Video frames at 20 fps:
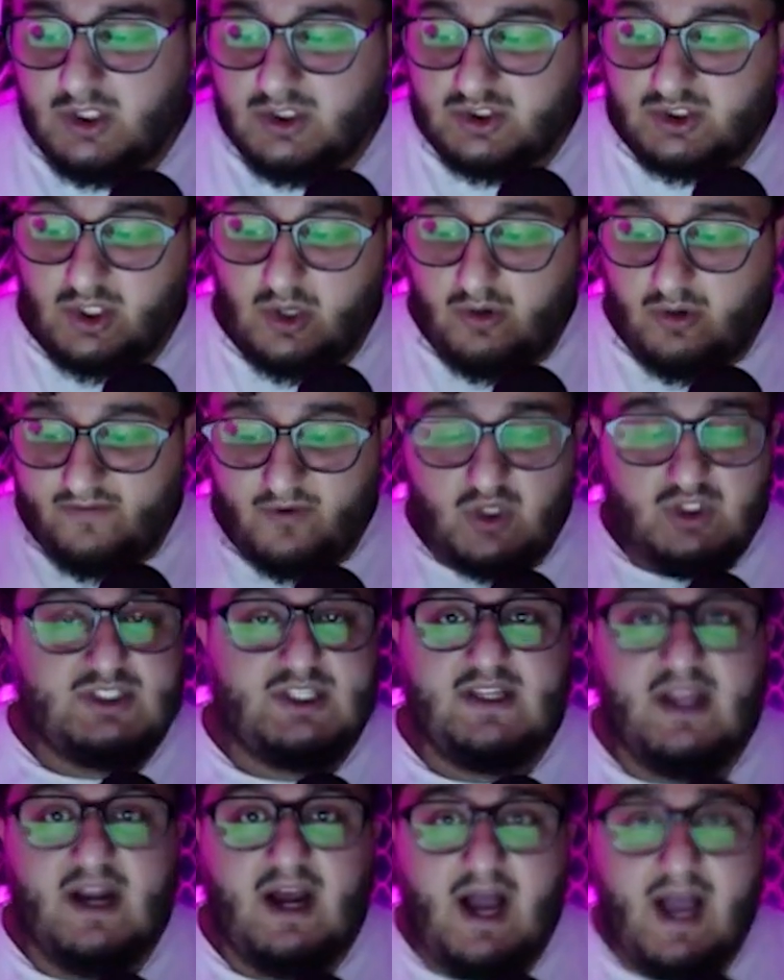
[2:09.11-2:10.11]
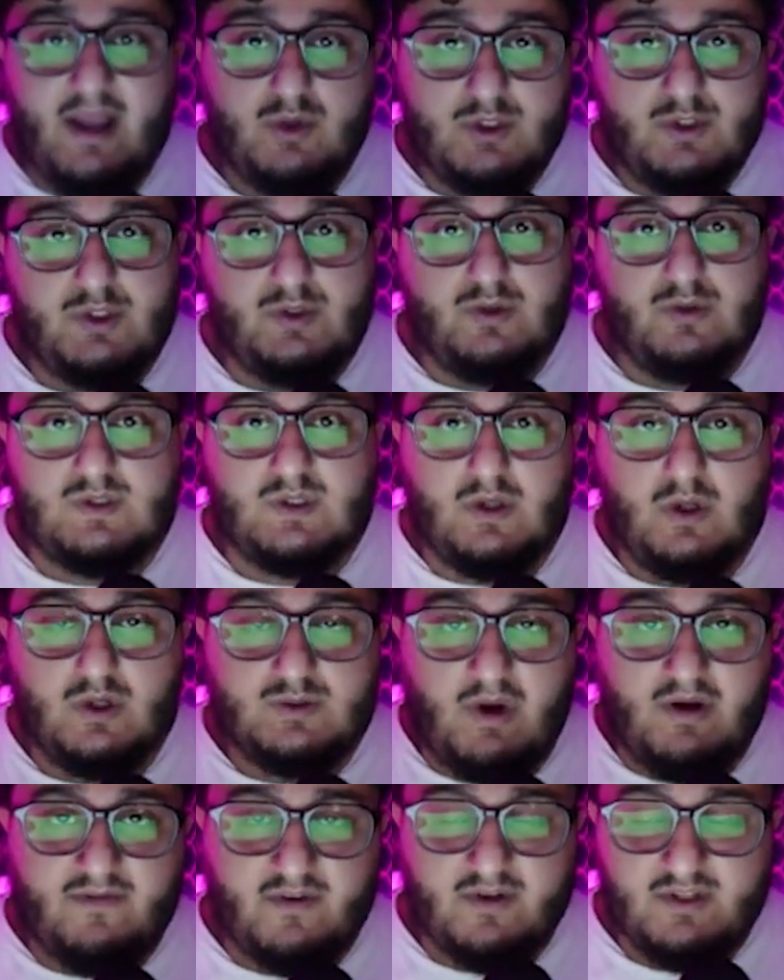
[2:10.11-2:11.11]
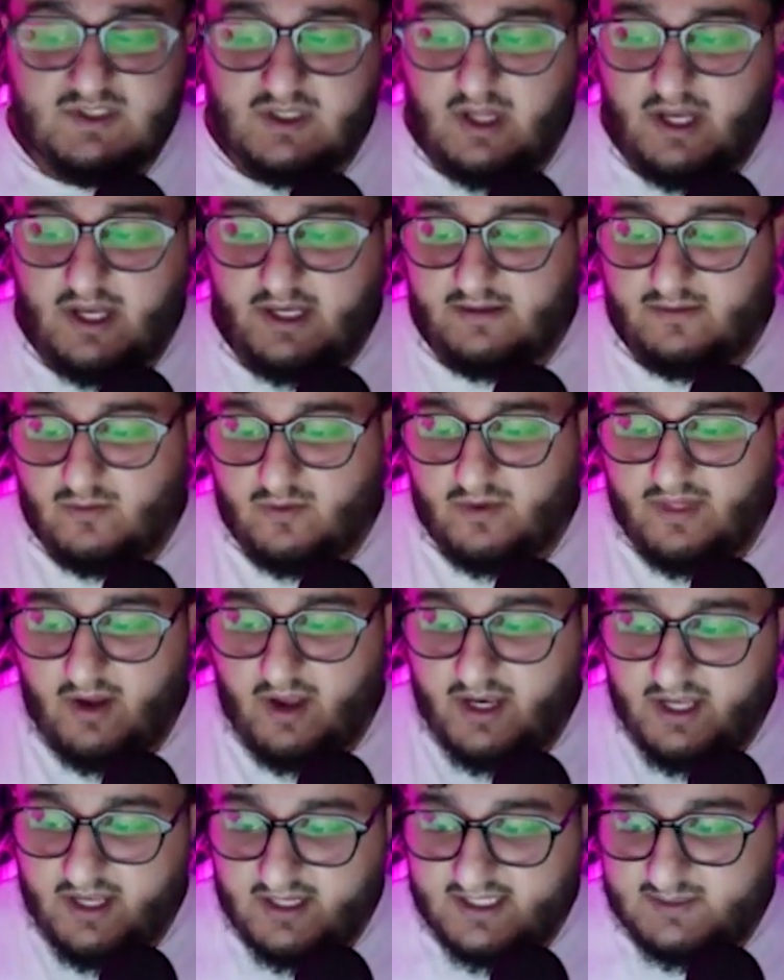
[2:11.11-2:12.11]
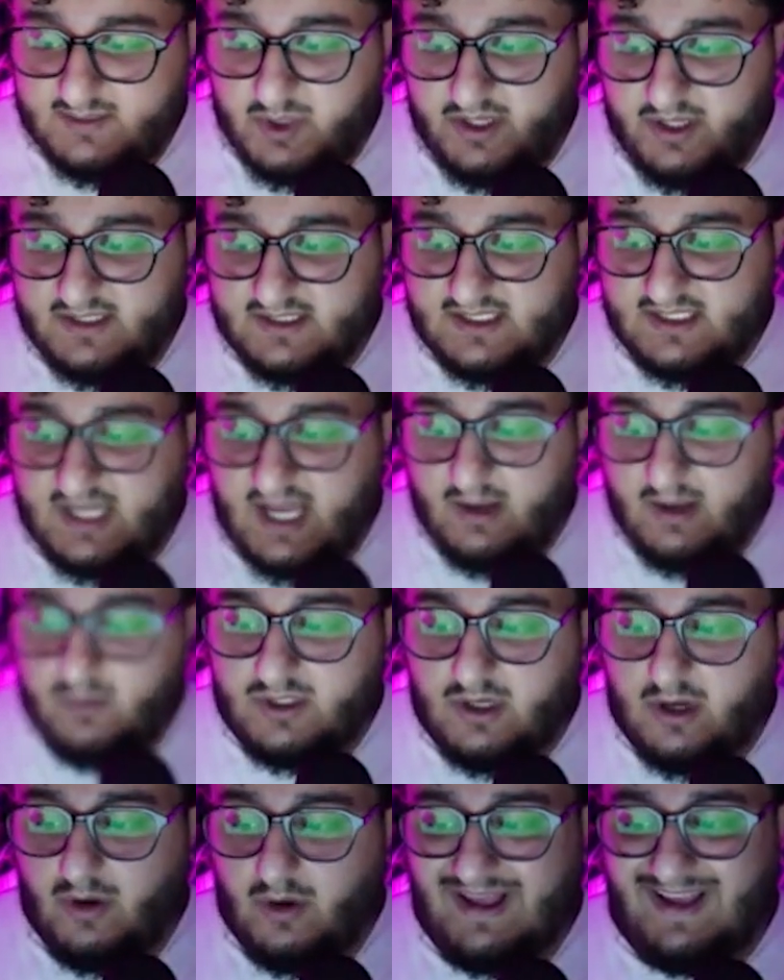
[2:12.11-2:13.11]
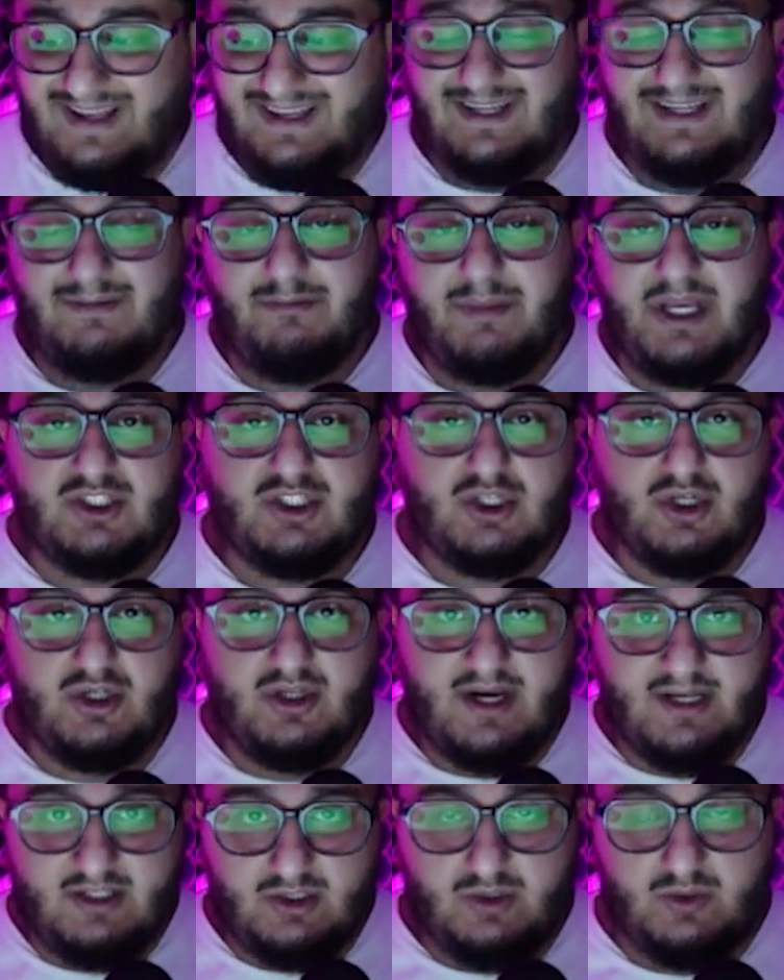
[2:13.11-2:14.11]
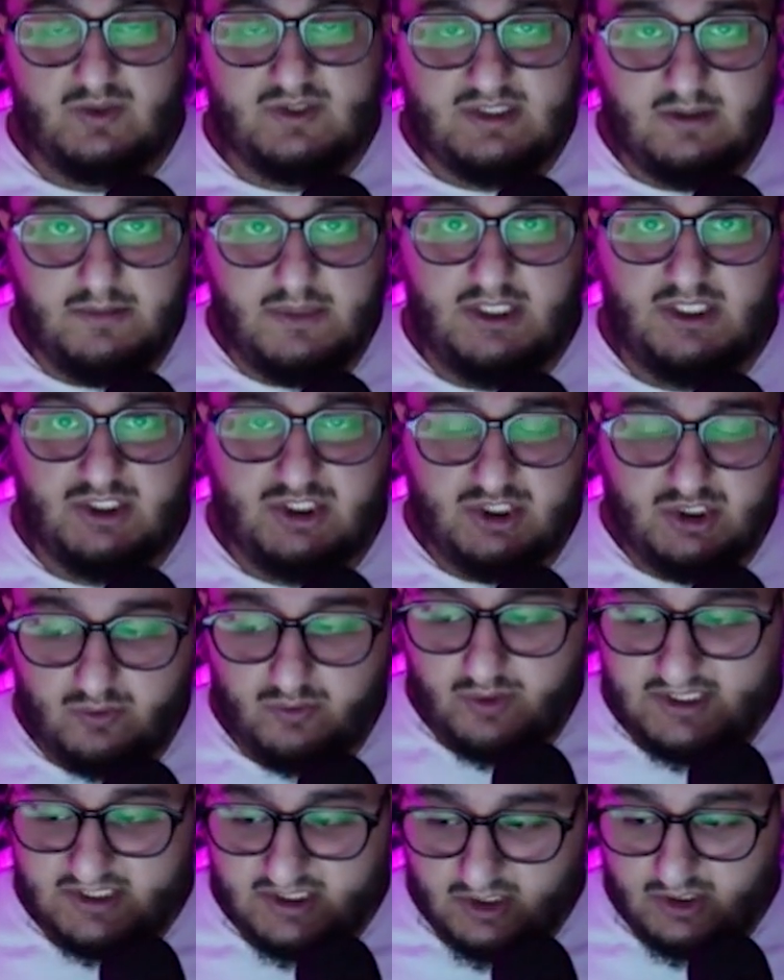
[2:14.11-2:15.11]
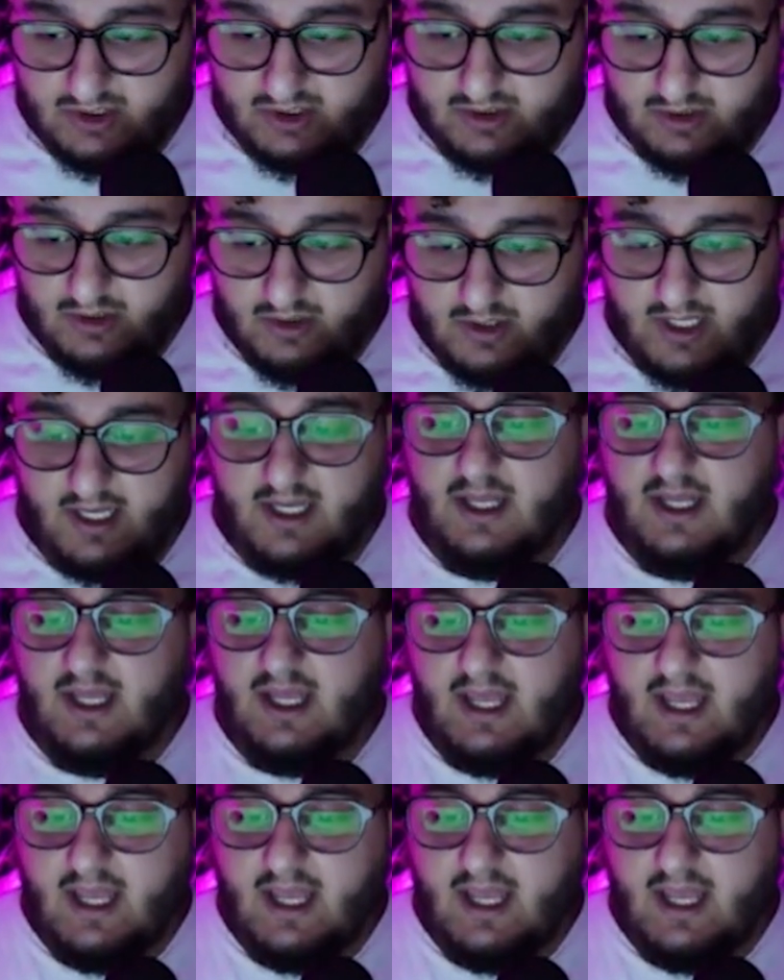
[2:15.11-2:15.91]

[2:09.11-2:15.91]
So first thing that I would do to close my first client without any experience is I would go ahead and make sure that I do some niche research, okay?